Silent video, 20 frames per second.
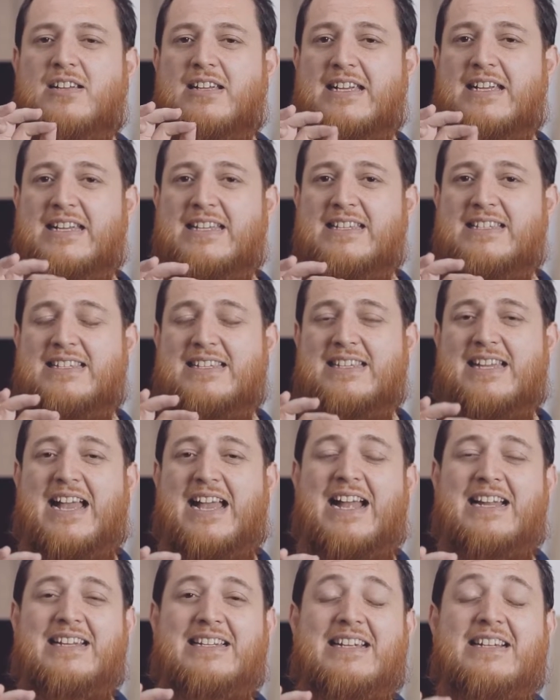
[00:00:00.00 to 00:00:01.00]
is
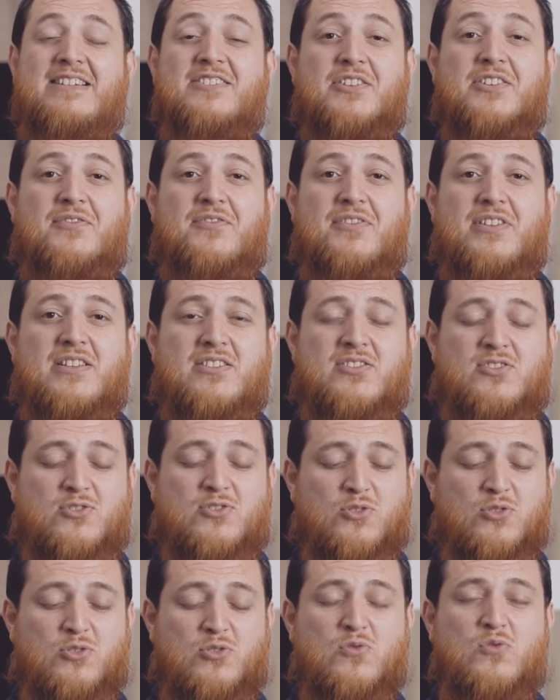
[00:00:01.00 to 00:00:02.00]
an interface
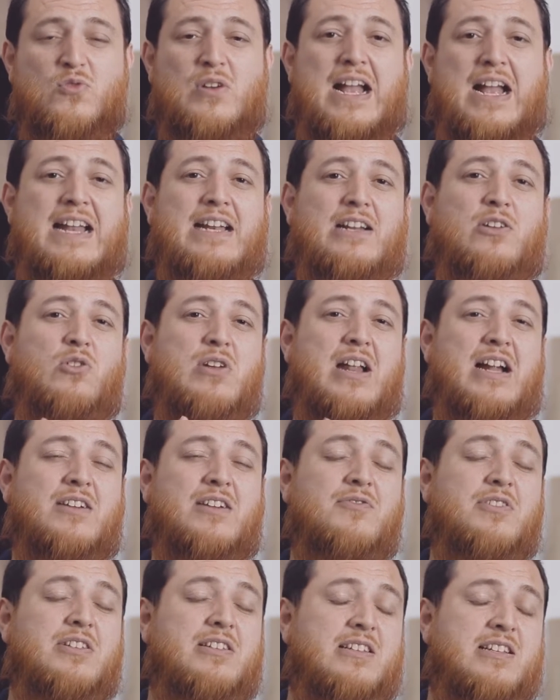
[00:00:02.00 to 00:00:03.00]
so you can
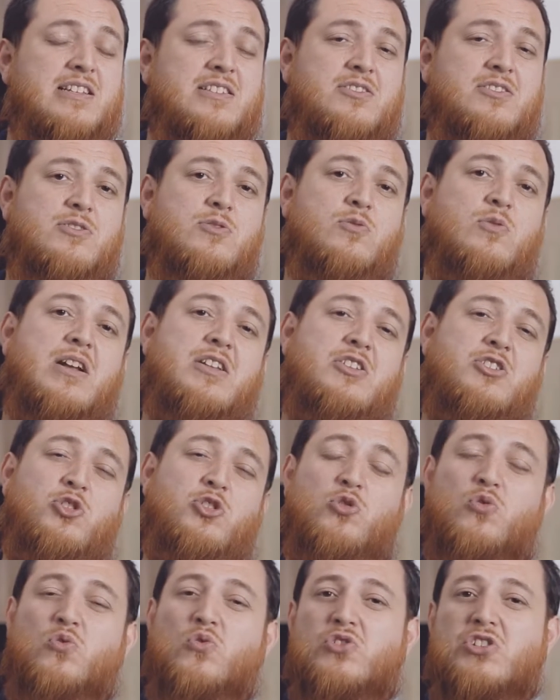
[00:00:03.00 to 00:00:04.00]
connect with this you can
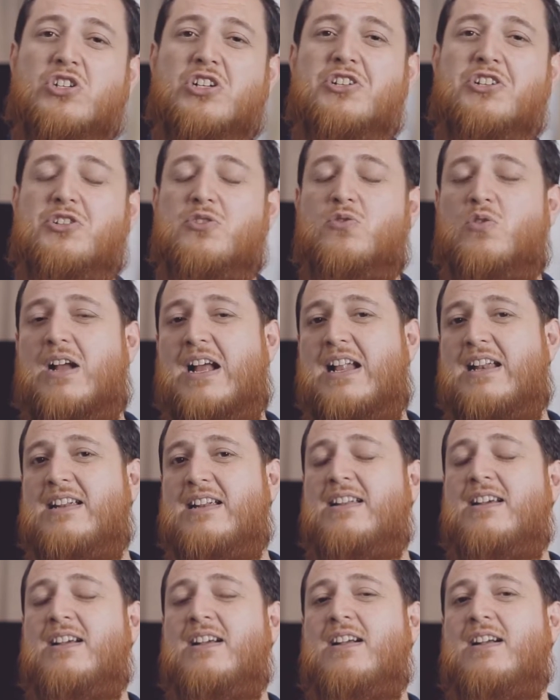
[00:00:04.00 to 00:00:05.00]
use it you
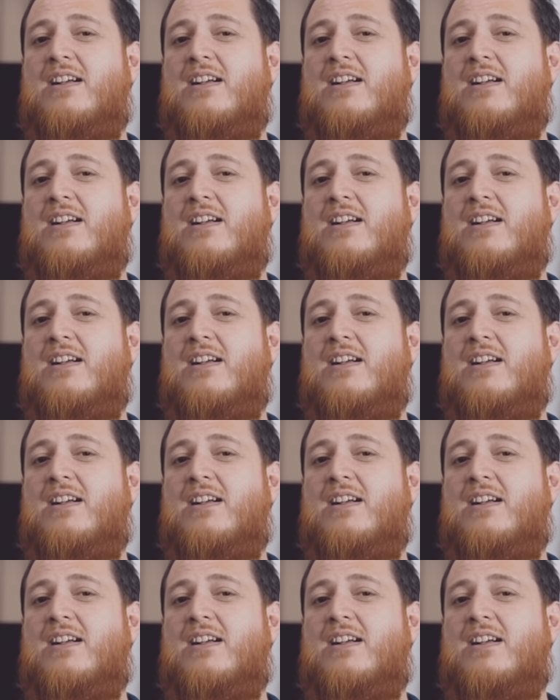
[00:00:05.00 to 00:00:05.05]
can